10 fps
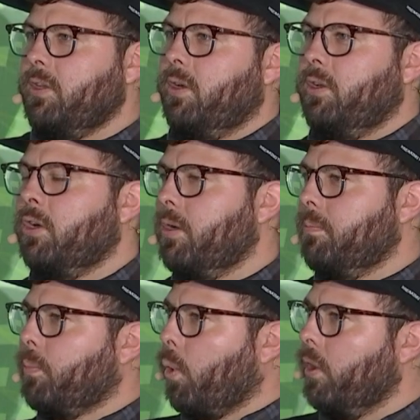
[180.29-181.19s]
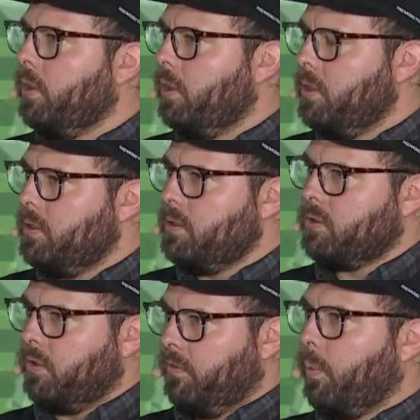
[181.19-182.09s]
you're an important
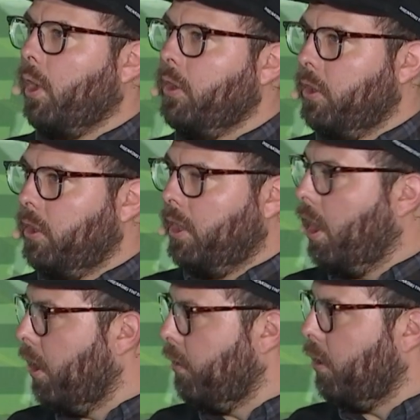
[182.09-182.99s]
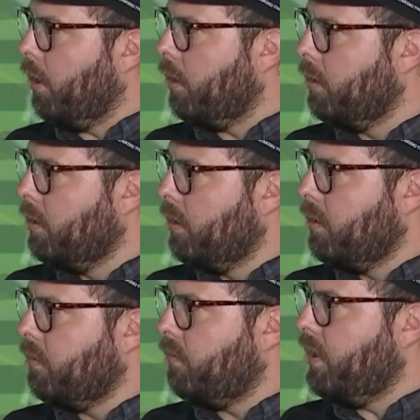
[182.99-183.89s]
sort of partner to other
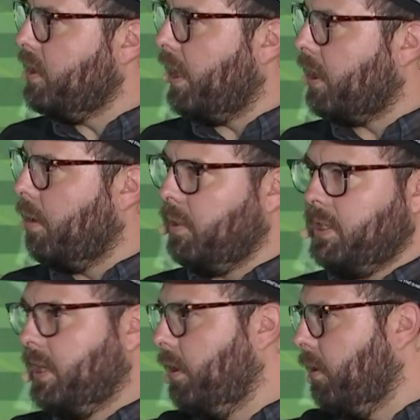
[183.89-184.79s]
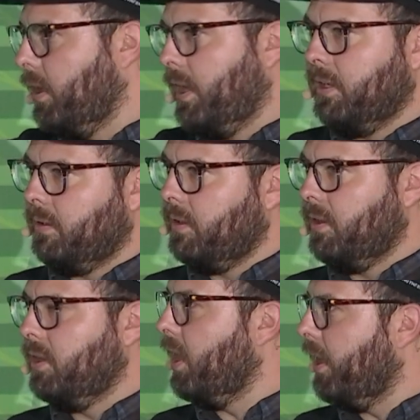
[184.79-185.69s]
fintech companies. I think
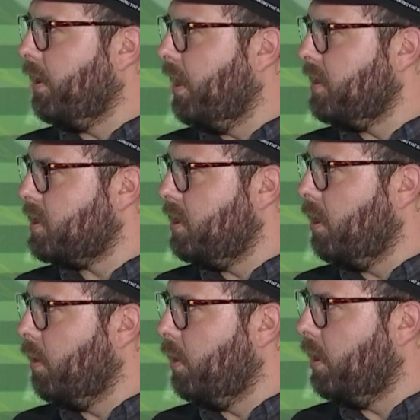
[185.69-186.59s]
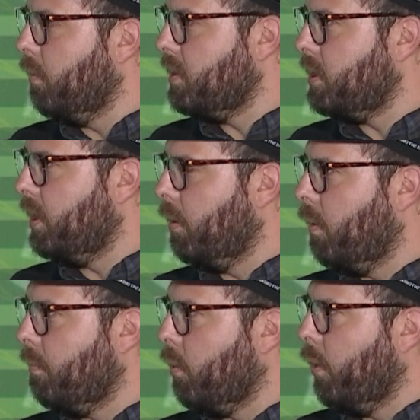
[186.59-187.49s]
the Guideline CEO was here at
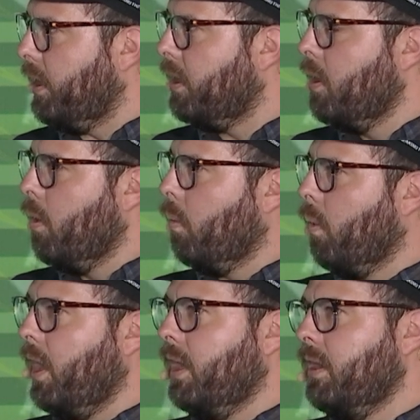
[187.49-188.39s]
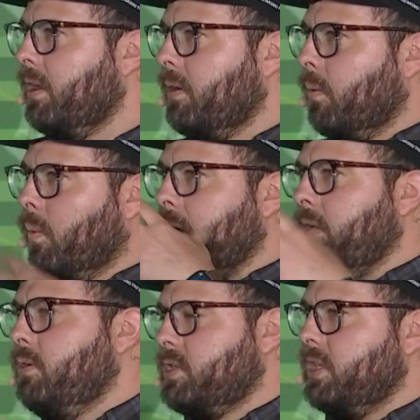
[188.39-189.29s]
one point. What do
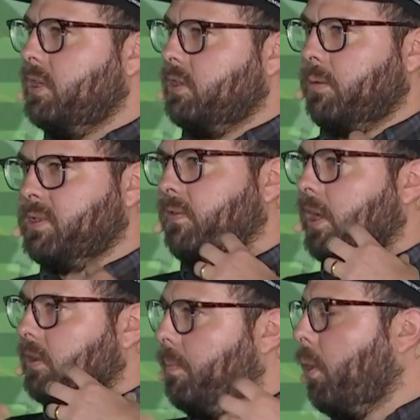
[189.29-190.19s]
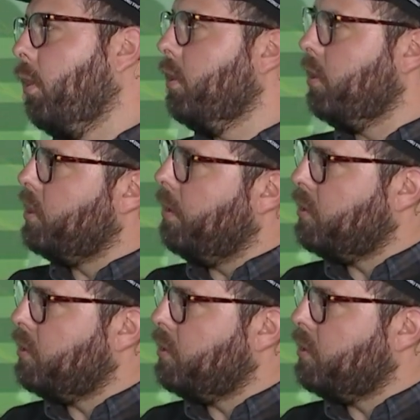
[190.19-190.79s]
you see in terms of like the partnership